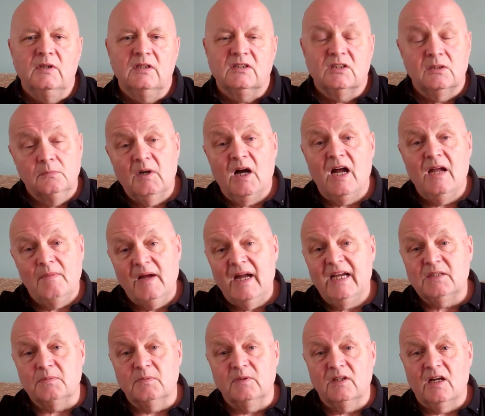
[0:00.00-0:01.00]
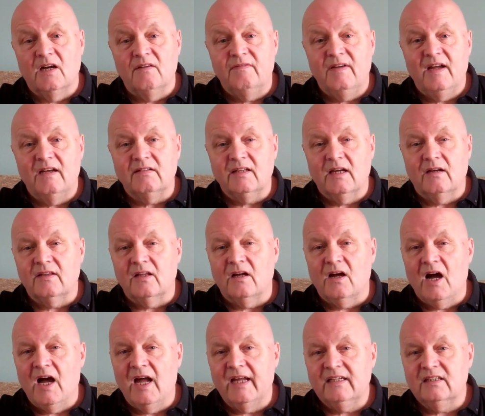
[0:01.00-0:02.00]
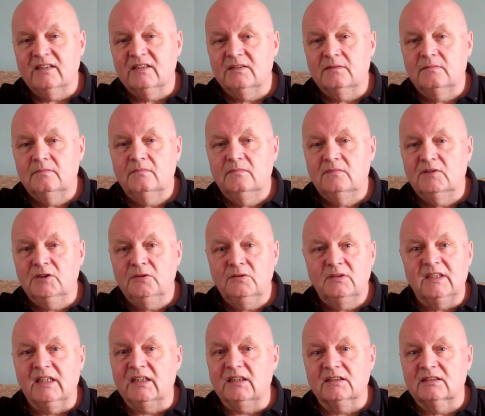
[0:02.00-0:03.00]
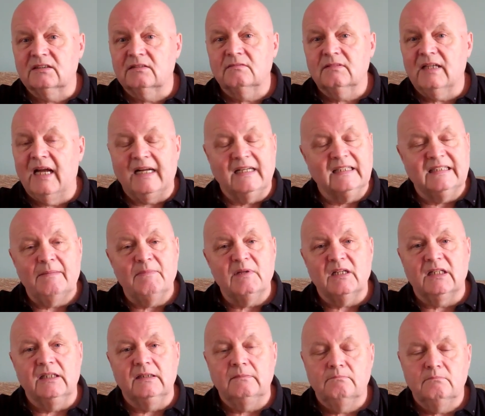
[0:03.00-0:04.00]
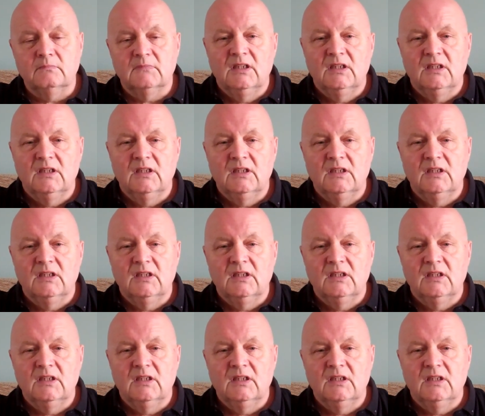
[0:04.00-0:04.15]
to my amazement I found out that I could do things academically.